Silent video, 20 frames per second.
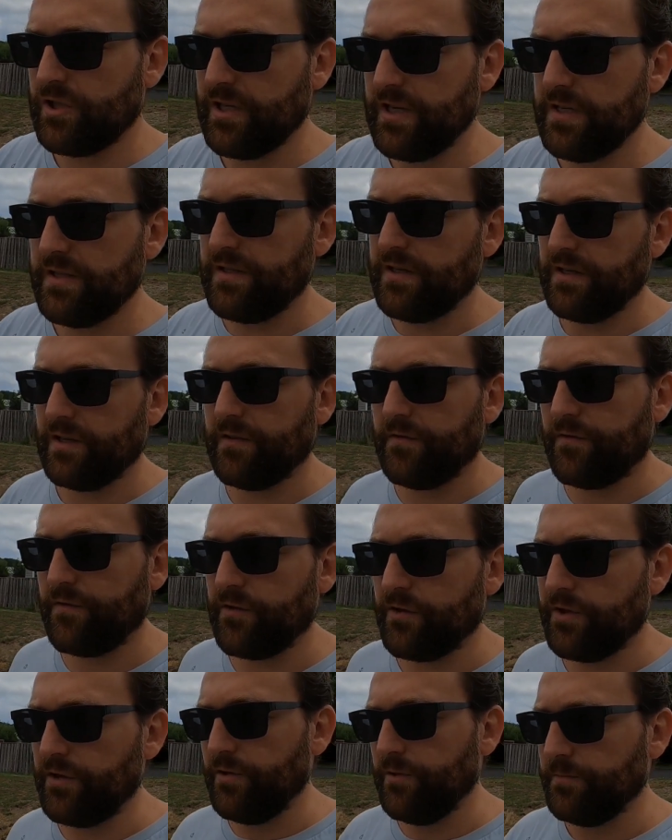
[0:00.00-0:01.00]
easier
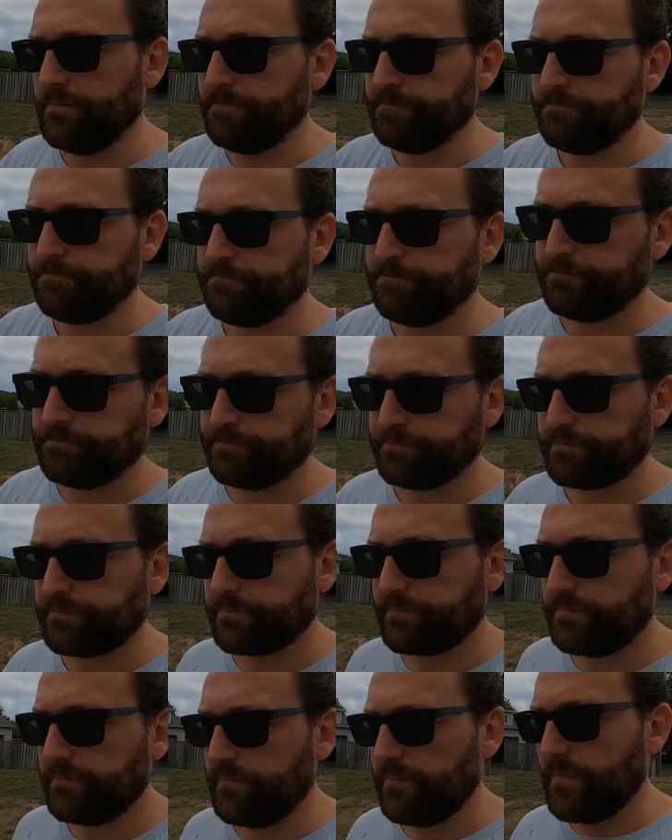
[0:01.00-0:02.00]
for you.
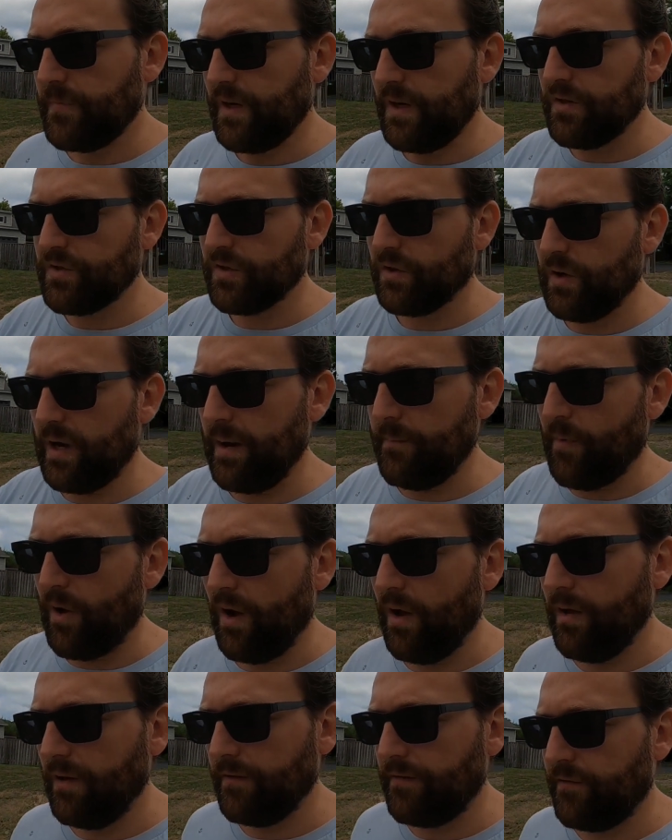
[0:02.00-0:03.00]
So I'm
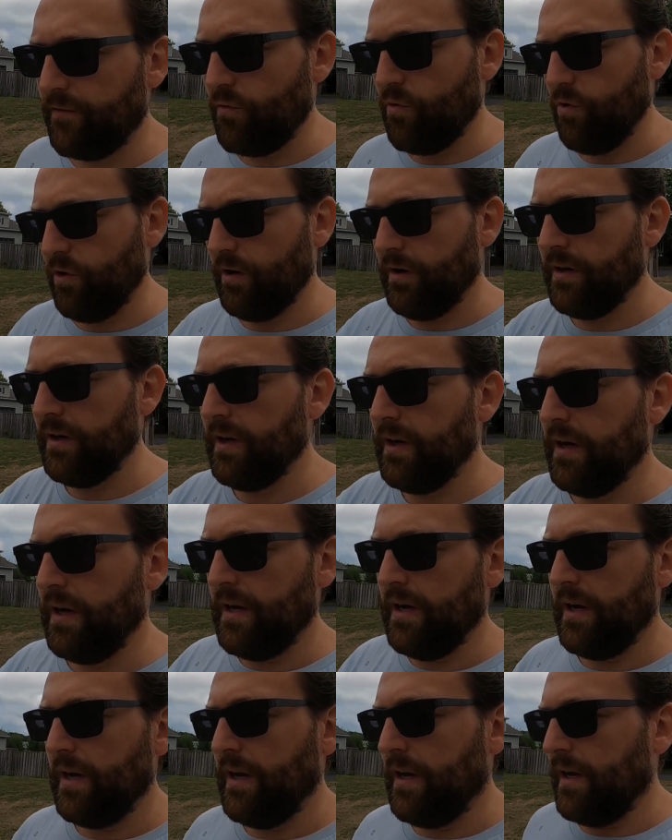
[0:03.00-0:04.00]
all for
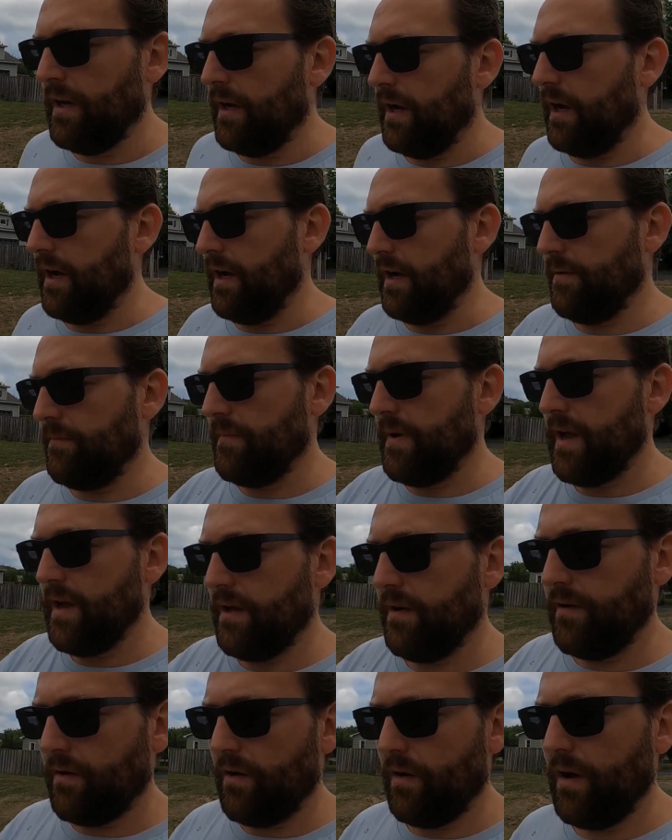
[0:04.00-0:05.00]

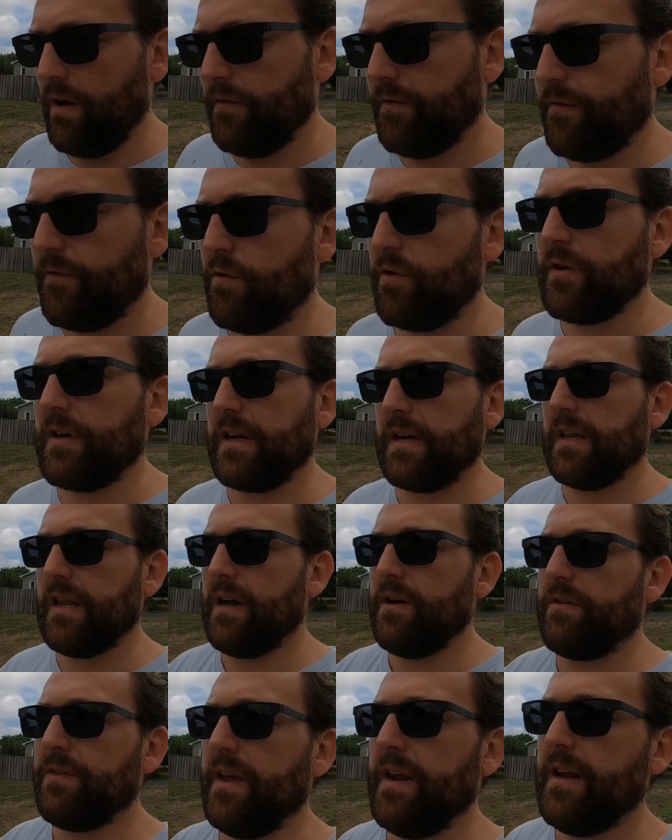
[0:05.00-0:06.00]
the
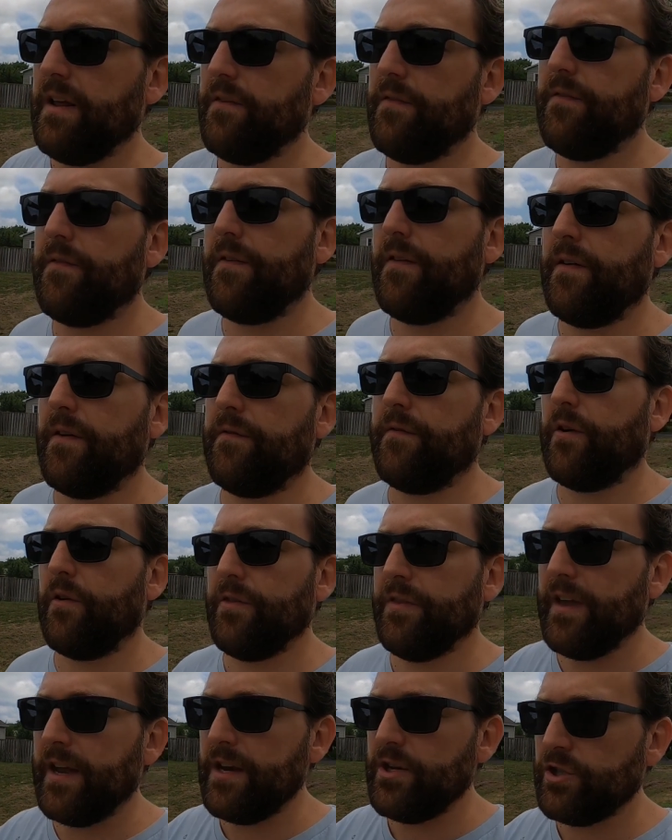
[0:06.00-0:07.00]
Cloud Native
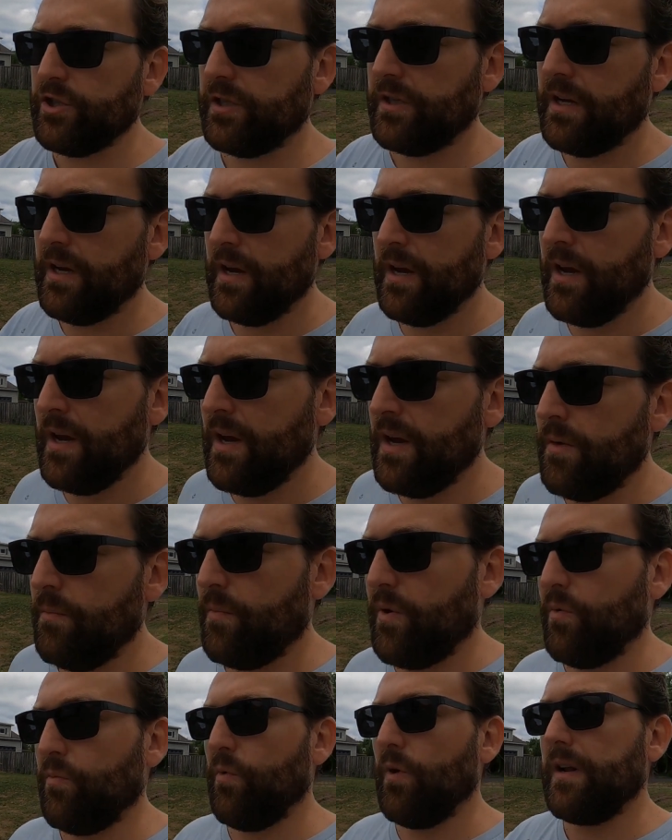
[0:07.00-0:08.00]
Foundation.
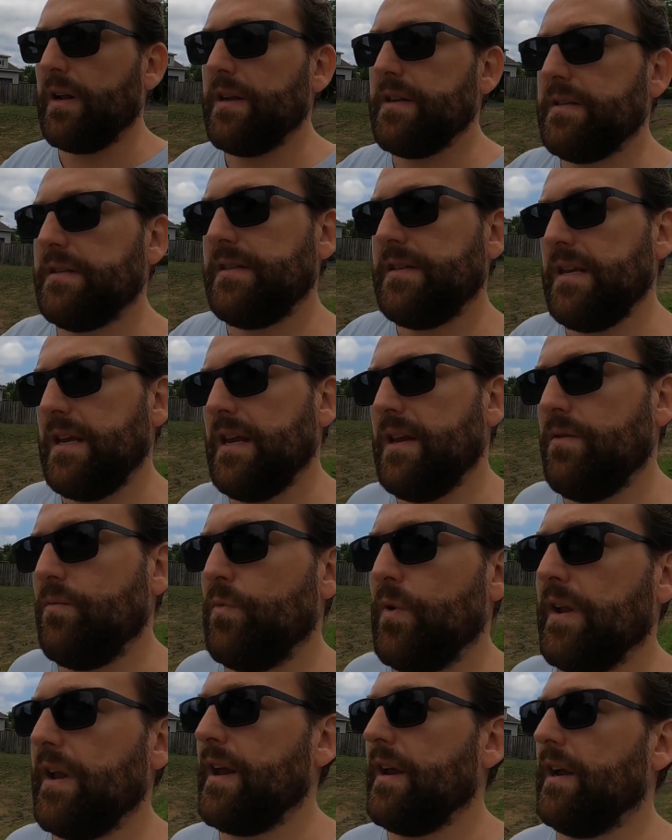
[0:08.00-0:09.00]
But what I see
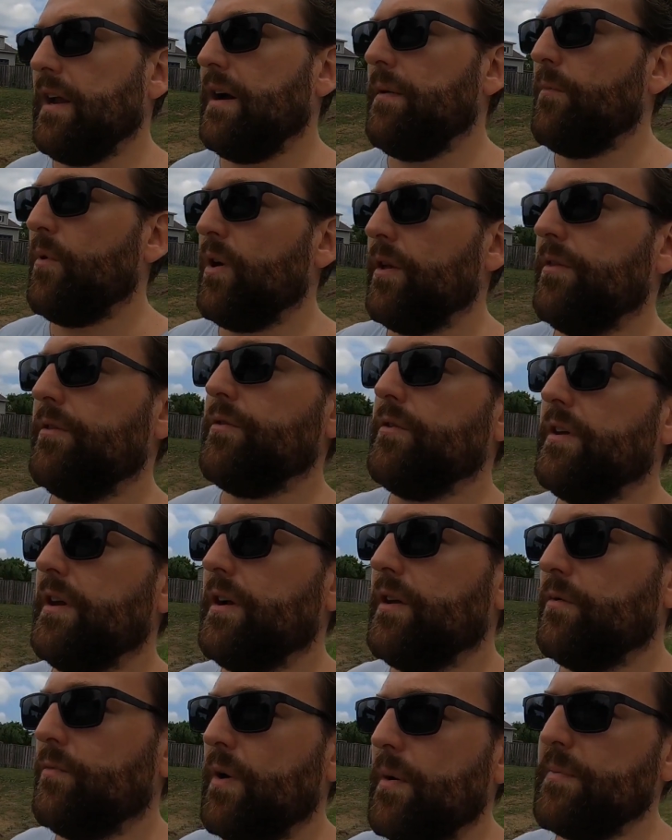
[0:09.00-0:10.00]
when I come onto
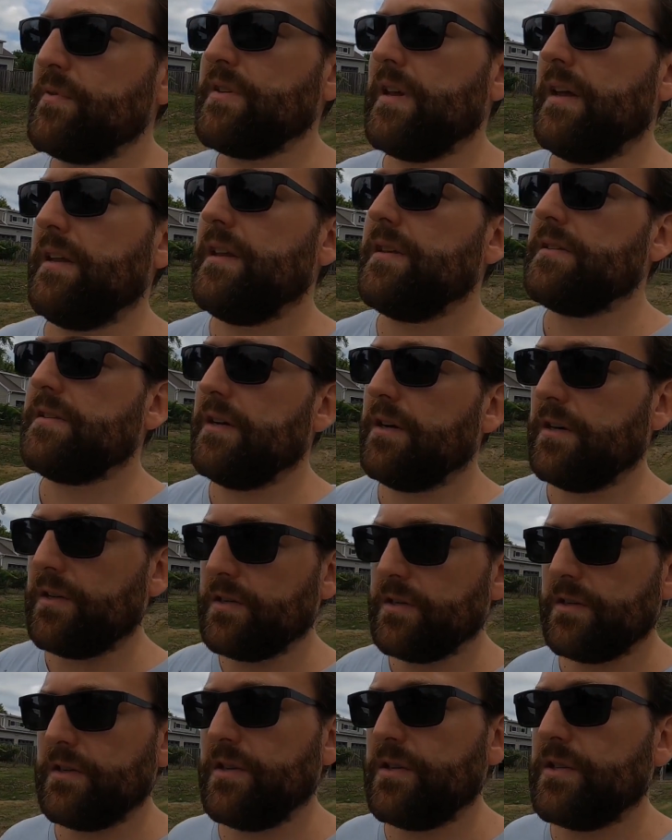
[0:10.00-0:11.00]
their website is
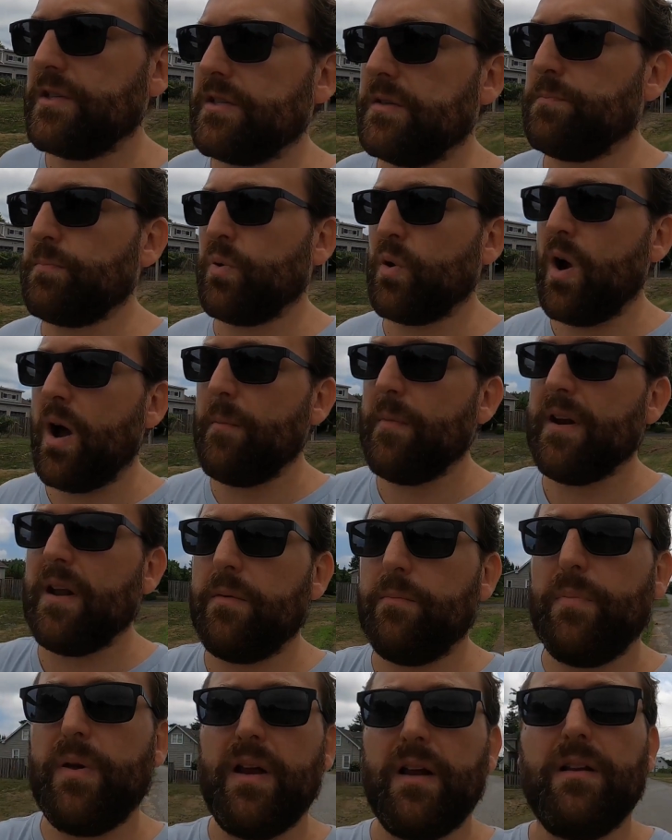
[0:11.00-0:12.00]
there's
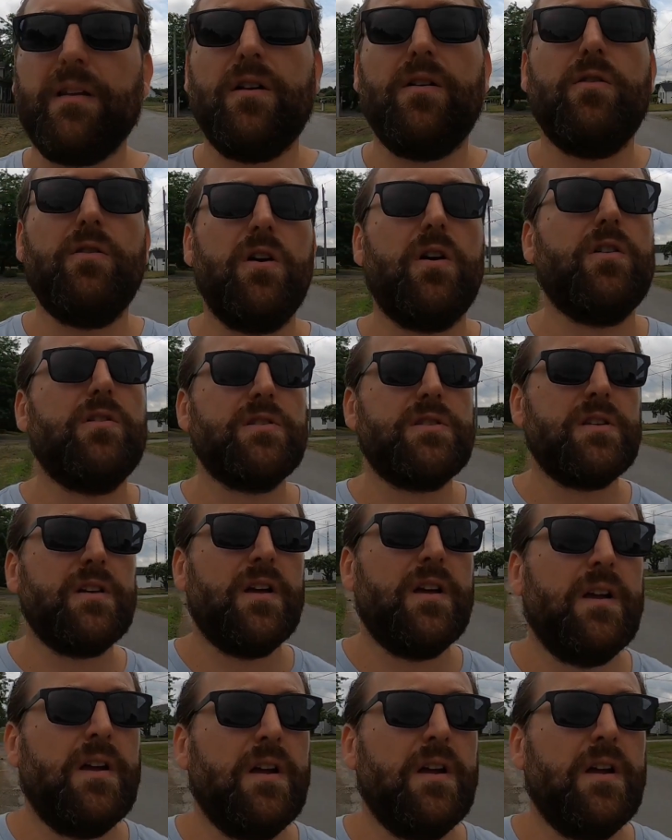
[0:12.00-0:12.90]
prominent big logos